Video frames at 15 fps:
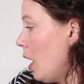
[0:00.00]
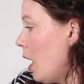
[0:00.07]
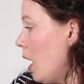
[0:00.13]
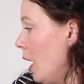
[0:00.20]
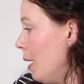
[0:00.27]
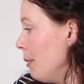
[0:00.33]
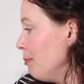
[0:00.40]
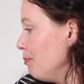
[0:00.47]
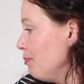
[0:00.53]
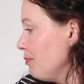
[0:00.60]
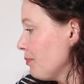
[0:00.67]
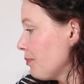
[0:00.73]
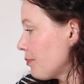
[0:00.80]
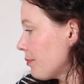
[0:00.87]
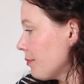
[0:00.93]

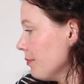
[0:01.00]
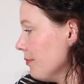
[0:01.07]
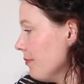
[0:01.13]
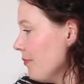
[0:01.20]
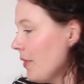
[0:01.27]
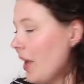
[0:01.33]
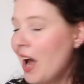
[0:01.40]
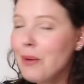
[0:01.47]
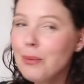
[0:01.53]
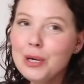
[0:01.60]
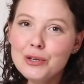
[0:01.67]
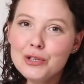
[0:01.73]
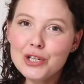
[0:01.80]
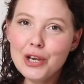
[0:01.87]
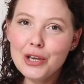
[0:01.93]
I
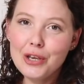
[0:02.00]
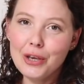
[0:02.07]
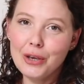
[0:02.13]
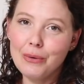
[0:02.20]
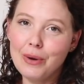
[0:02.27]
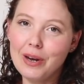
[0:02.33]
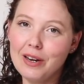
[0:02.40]
will show you